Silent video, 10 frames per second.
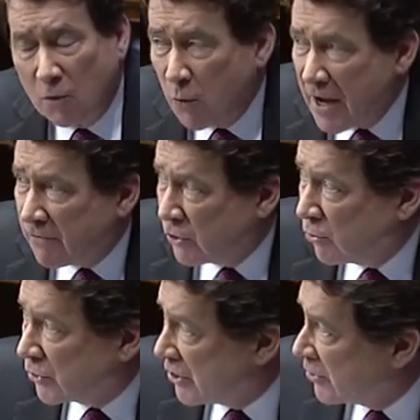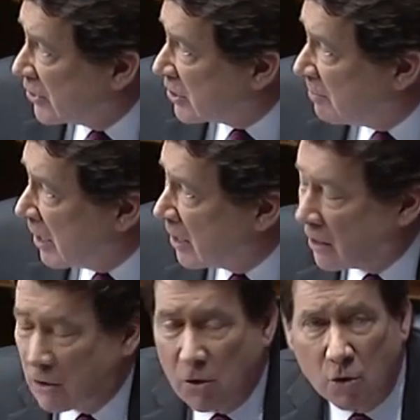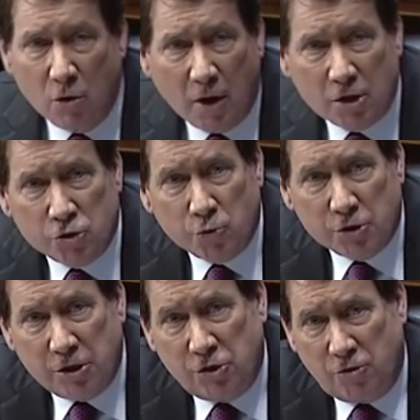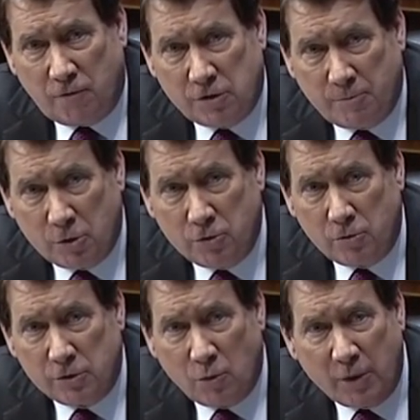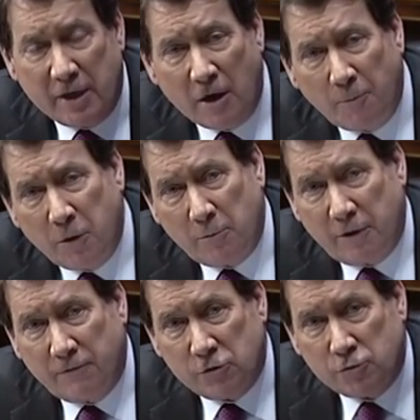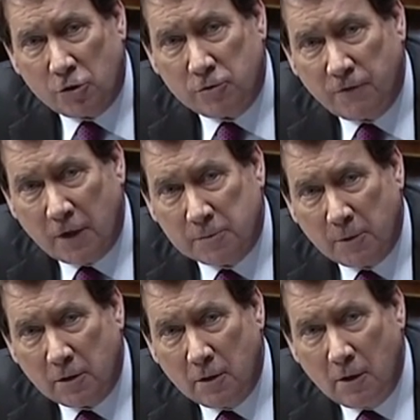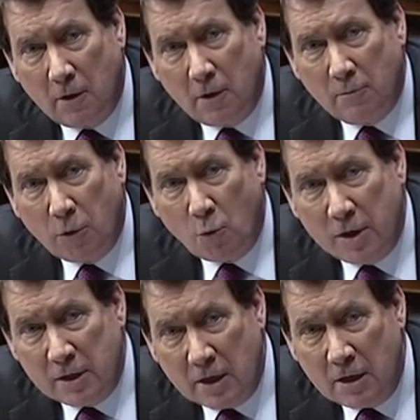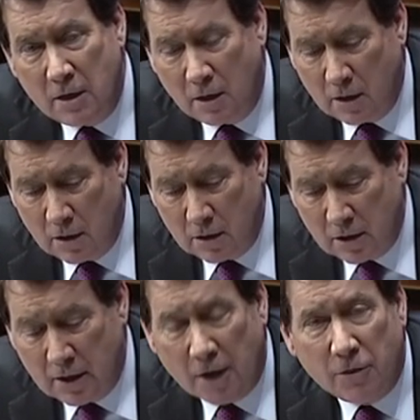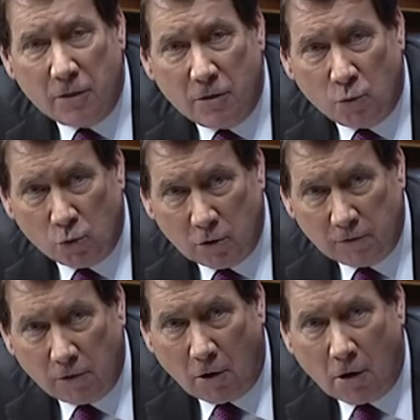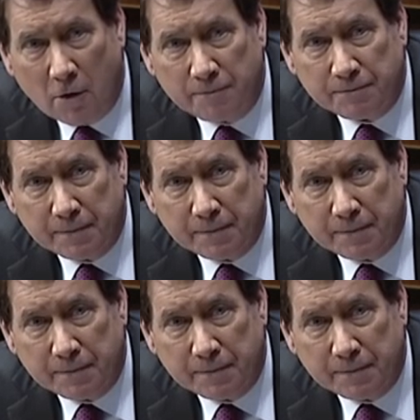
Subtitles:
We have tools here. This committee has jurisdiction over some of the tools that we can help them with infrastructure investment. But we need to get the rule of law